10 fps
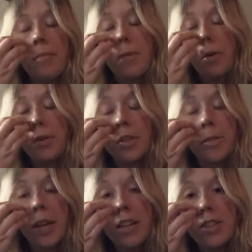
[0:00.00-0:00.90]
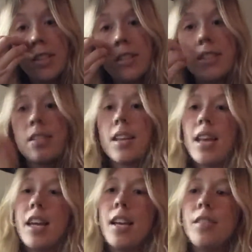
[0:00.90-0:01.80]
older patients.
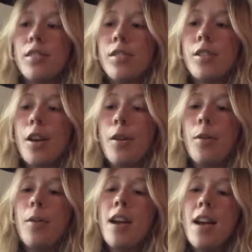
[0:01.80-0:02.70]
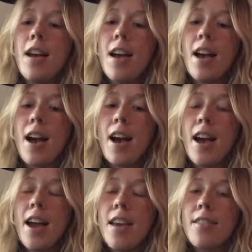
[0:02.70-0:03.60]
And so
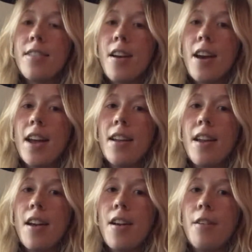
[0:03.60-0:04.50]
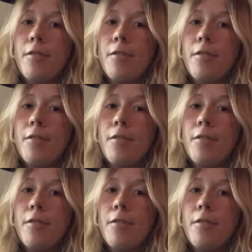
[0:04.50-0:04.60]
I thought of